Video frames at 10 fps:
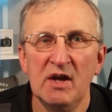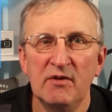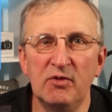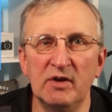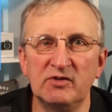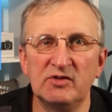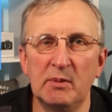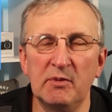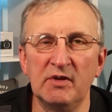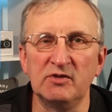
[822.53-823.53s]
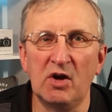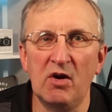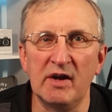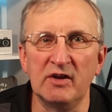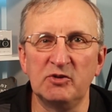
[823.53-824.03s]
for some of its
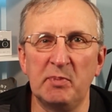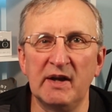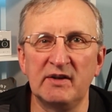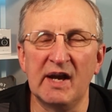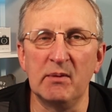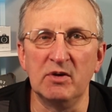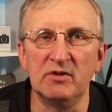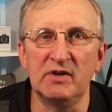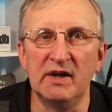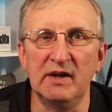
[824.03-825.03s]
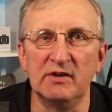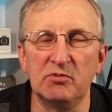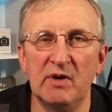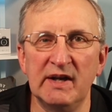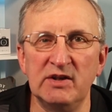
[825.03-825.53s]
higher spec cameras in its
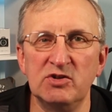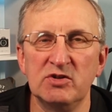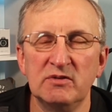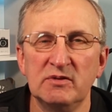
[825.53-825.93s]
range.